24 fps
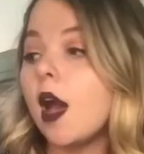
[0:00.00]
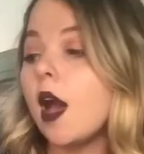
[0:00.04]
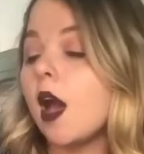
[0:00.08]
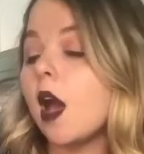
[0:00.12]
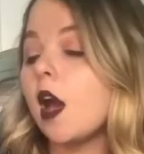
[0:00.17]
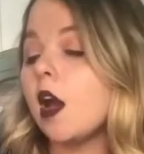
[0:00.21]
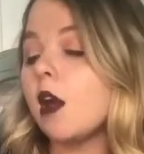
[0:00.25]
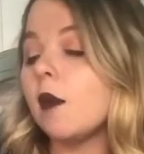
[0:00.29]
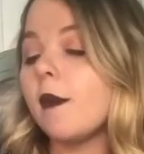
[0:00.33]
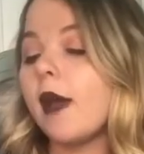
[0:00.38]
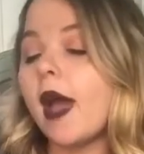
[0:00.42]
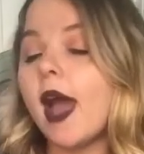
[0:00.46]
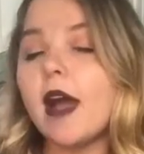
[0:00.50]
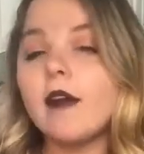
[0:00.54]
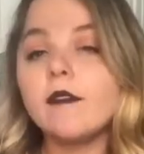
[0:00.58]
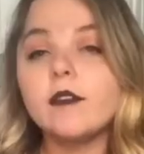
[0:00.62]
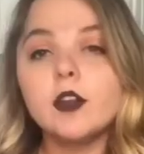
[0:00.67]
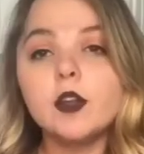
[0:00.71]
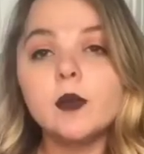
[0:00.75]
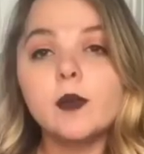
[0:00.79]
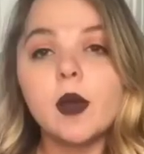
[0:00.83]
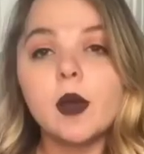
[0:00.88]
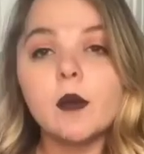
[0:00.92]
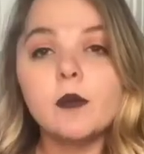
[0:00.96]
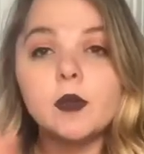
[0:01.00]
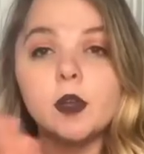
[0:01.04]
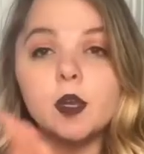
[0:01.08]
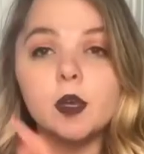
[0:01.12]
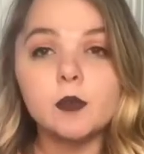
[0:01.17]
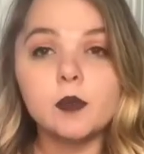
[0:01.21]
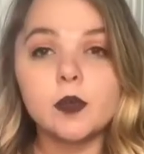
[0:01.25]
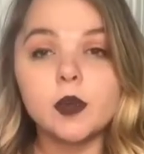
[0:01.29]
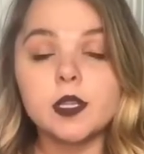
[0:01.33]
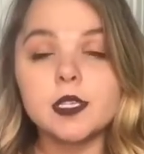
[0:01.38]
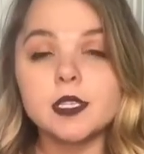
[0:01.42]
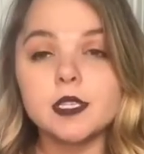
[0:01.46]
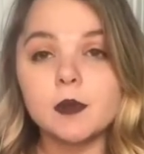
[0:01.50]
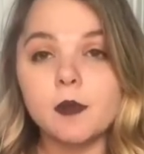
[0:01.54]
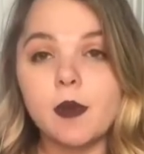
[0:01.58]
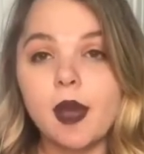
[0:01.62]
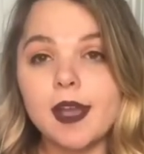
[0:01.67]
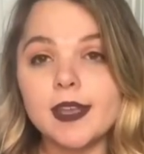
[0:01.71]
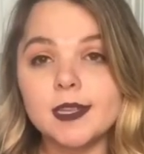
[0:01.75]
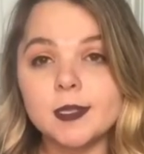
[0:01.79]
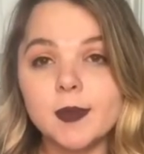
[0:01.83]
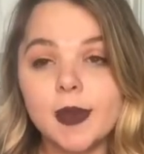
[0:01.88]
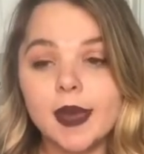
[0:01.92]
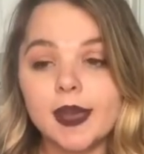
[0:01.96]
After you pump, you can put some
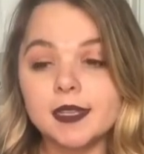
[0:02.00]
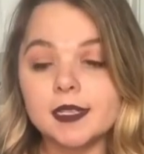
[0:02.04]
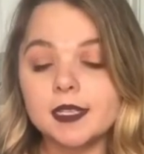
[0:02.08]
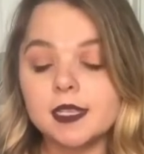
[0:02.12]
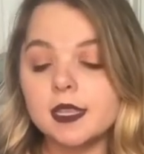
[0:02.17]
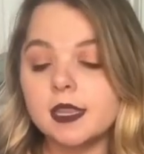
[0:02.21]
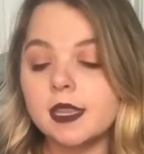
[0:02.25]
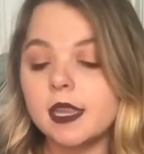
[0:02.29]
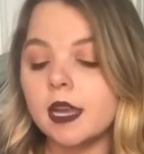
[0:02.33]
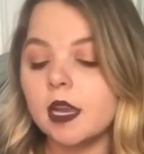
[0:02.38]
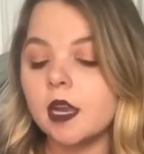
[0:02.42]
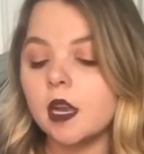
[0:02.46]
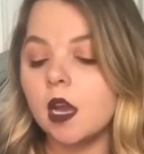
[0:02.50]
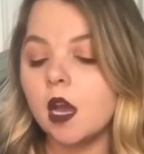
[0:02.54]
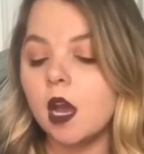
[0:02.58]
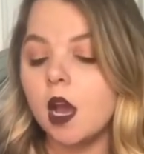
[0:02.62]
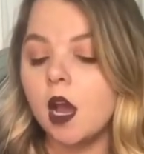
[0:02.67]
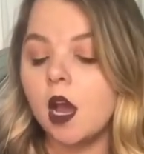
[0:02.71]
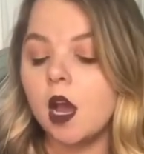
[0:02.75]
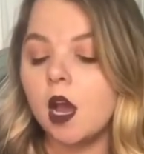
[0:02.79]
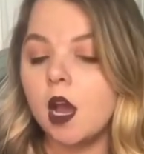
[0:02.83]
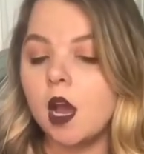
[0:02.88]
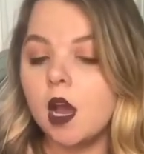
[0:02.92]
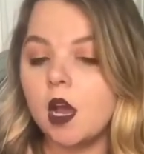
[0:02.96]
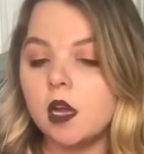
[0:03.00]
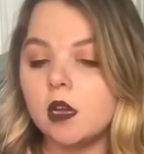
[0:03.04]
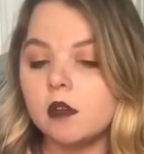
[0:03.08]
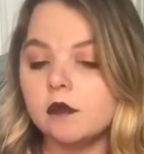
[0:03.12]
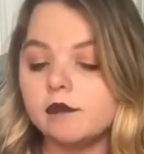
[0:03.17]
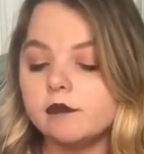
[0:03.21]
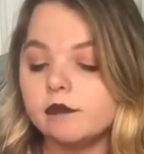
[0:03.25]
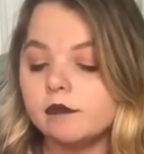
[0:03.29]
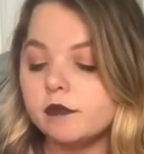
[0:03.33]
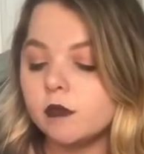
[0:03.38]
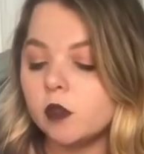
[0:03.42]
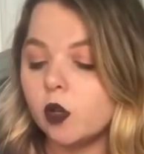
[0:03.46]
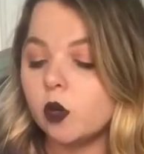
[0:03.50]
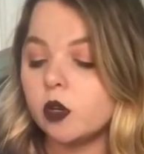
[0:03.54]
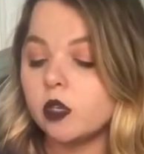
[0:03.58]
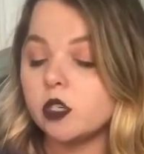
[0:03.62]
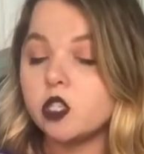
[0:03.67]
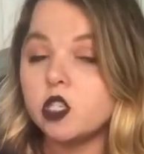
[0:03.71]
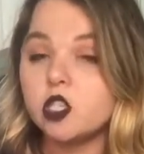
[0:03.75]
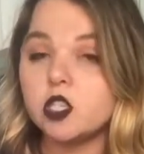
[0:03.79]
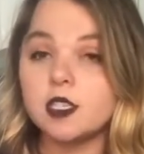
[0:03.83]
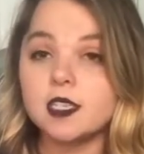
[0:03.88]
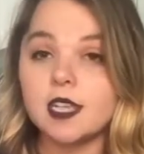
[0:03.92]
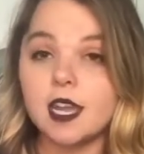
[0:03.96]
ice packs in there, or
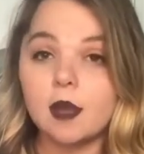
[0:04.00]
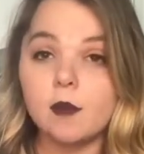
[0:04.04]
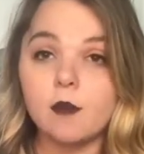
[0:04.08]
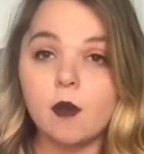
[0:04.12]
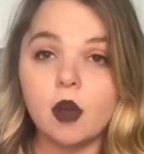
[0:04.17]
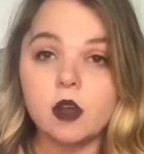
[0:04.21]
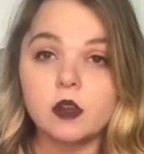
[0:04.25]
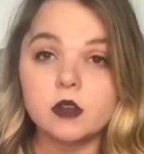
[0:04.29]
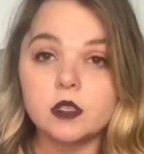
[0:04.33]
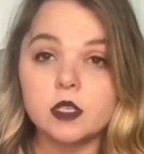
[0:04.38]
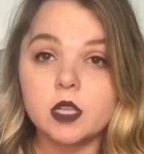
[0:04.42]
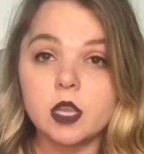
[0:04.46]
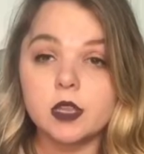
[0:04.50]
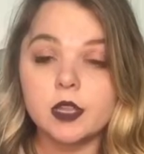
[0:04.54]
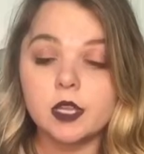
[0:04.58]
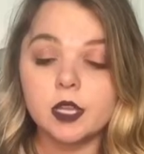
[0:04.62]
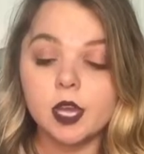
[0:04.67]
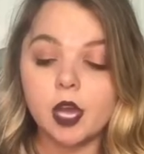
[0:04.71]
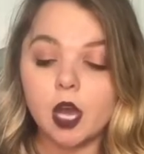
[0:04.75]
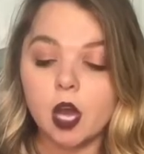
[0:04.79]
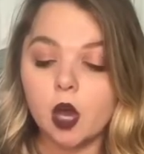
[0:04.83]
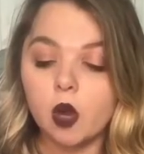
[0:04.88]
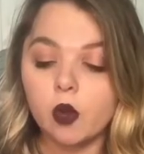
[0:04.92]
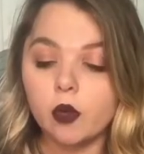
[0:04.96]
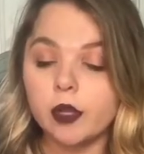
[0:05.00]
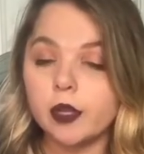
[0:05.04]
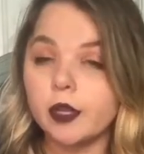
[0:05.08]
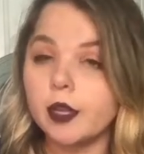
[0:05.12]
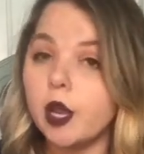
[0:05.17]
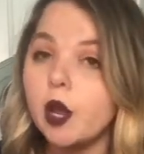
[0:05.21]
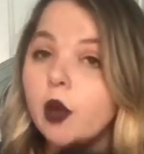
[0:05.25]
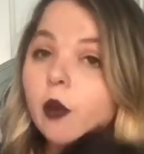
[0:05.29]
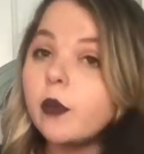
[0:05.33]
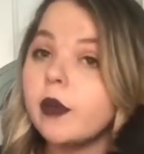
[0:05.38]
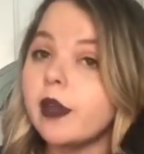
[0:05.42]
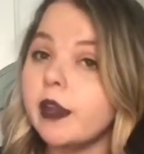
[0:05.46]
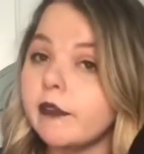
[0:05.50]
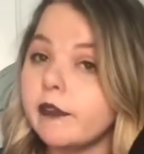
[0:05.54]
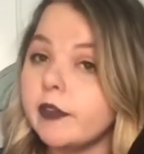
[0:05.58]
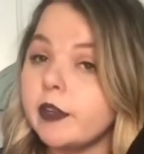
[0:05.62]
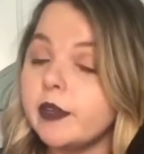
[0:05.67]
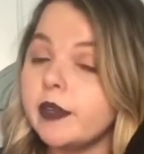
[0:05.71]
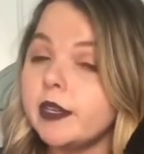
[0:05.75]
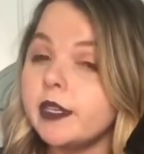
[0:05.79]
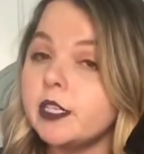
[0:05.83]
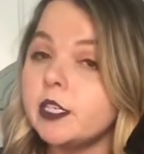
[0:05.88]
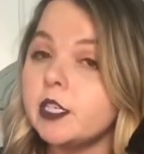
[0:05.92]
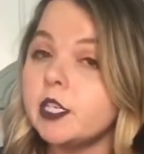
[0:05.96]
to just take bottles on the go, whatever
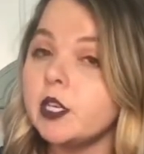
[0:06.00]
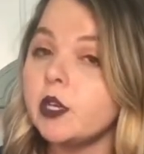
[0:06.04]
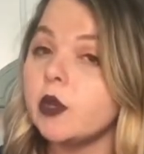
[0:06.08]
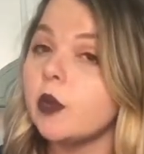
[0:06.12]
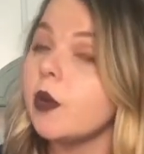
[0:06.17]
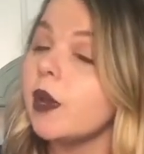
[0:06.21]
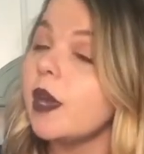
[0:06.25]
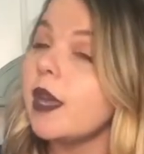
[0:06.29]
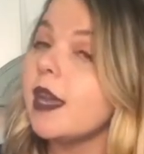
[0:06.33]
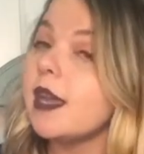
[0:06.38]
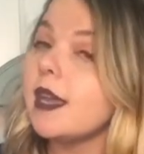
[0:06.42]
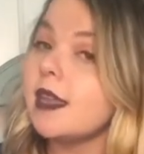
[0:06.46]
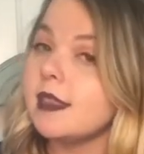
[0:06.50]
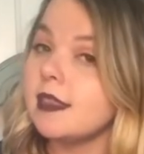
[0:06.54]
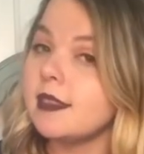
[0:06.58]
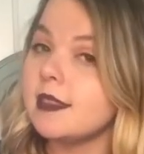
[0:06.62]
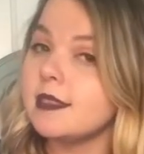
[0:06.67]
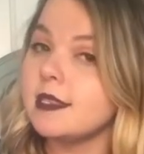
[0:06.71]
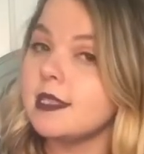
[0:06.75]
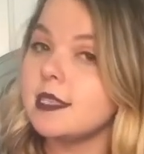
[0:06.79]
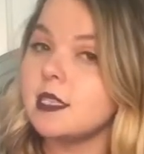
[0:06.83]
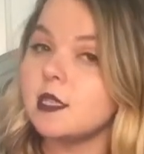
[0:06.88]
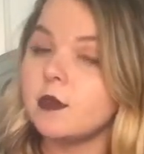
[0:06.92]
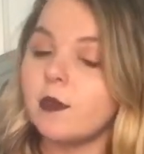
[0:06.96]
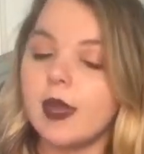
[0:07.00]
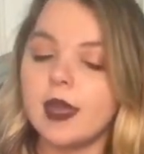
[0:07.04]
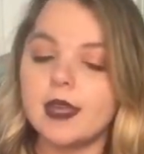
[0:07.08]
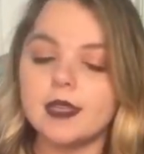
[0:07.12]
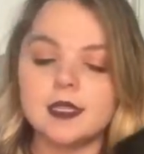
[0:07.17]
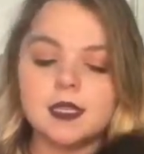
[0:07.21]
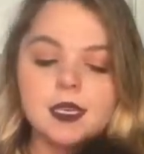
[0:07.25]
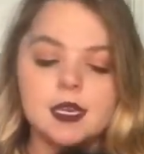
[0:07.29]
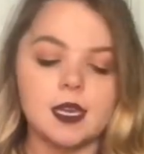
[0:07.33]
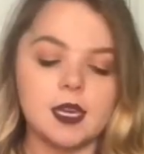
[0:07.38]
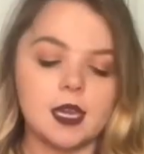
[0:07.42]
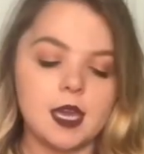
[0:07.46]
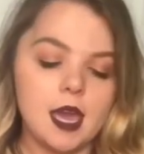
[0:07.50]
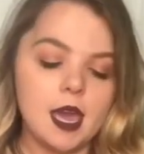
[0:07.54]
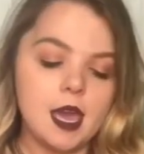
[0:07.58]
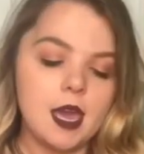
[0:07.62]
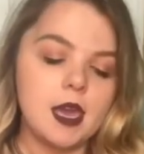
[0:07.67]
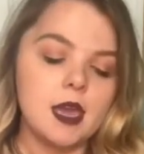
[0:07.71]
you need to do. This is amazing.